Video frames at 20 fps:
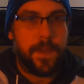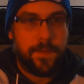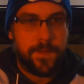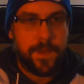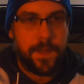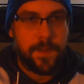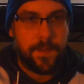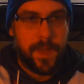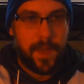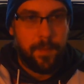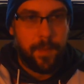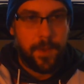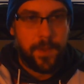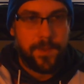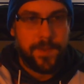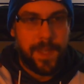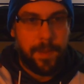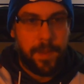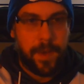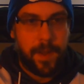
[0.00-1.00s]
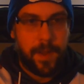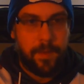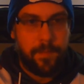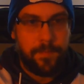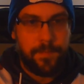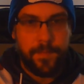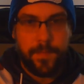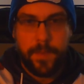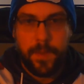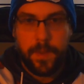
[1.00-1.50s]
gives an example to sum it up,
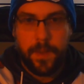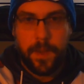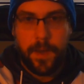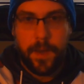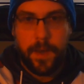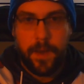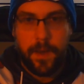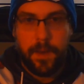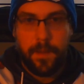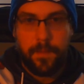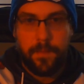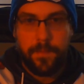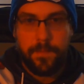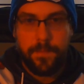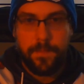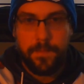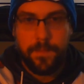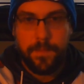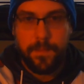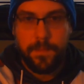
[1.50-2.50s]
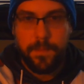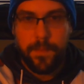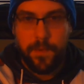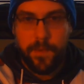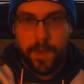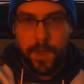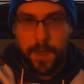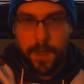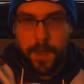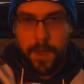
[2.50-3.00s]

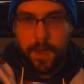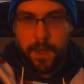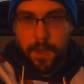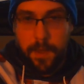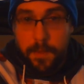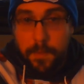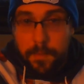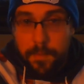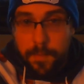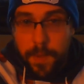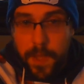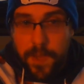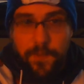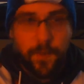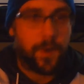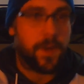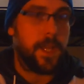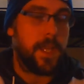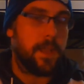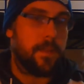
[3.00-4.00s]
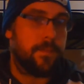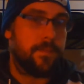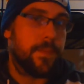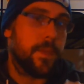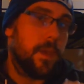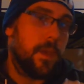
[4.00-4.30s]
moving at page 14,